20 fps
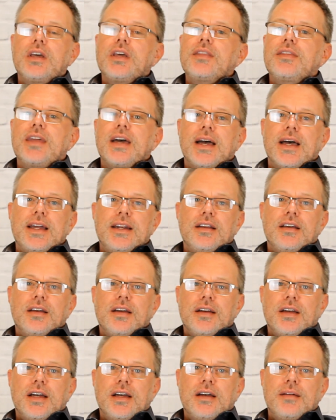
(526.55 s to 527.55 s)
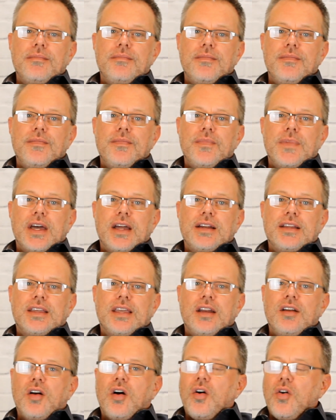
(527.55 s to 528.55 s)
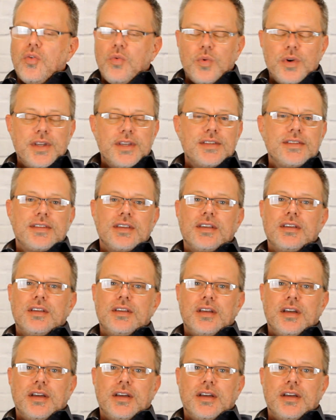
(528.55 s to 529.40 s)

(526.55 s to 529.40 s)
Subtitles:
that can always